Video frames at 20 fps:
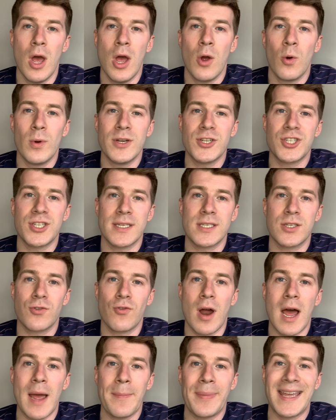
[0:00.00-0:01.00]
which
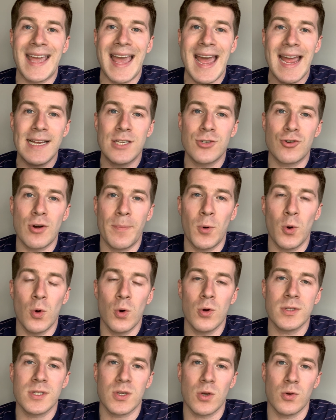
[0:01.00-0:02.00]
describe case
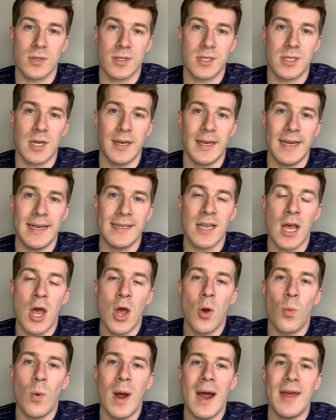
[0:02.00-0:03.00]
reports or studies
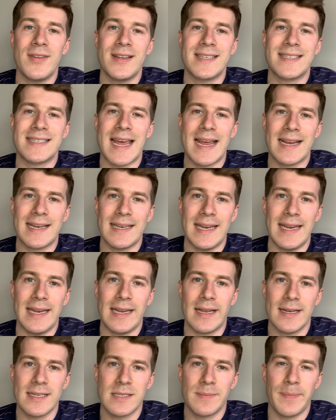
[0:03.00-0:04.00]
where this technique
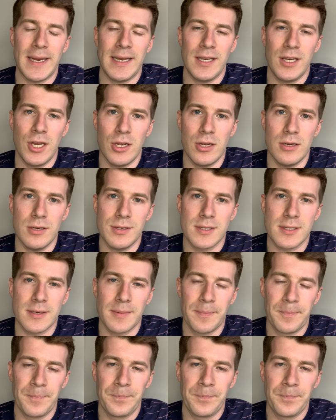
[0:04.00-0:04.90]
has been used.